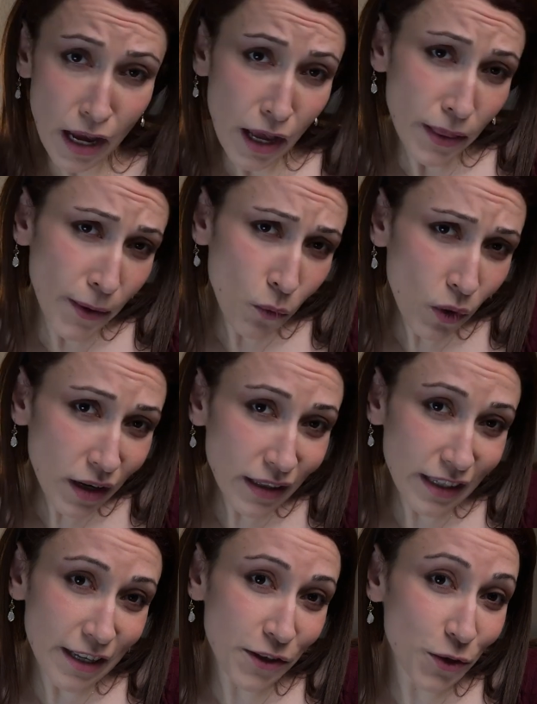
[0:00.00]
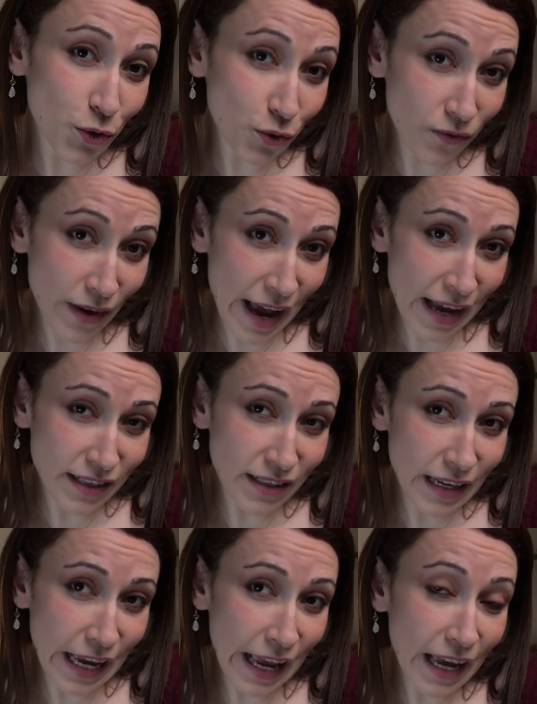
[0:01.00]
The world is too vast
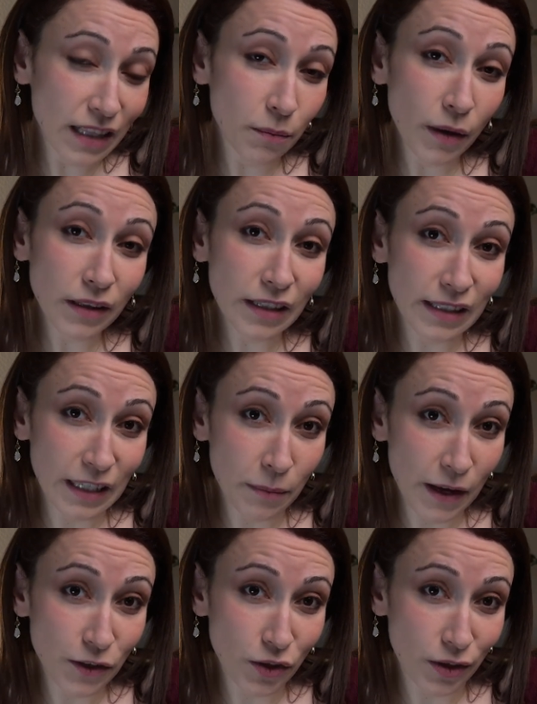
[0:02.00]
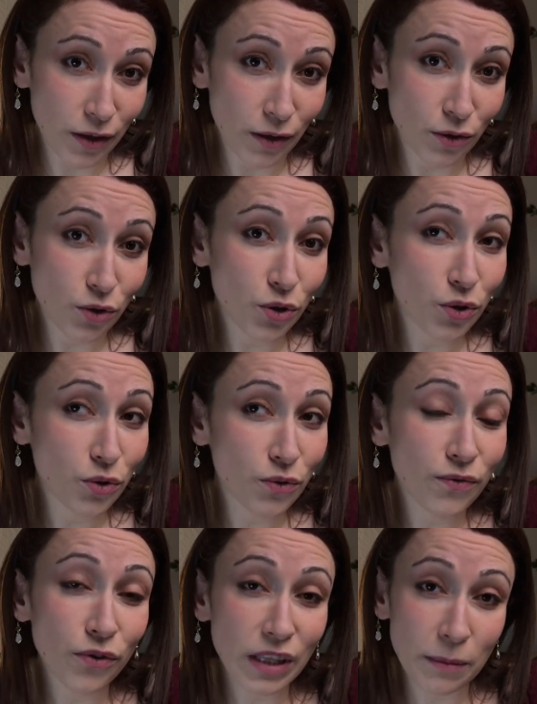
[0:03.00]
and multidimensional to
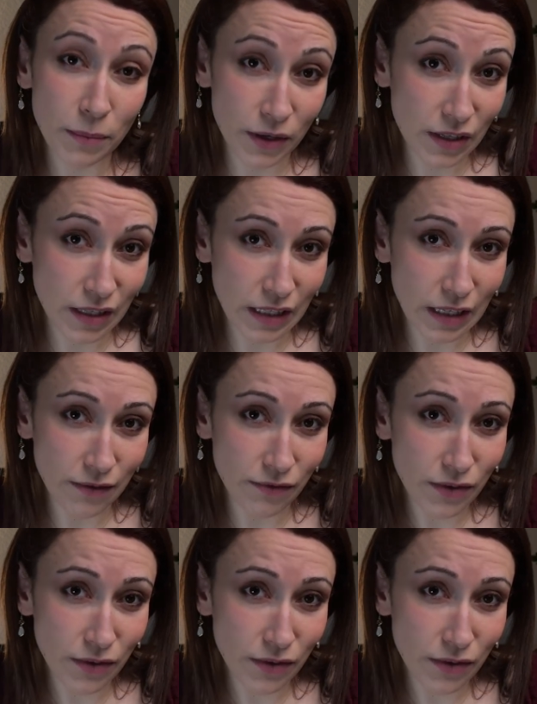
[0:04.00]
fully perceive,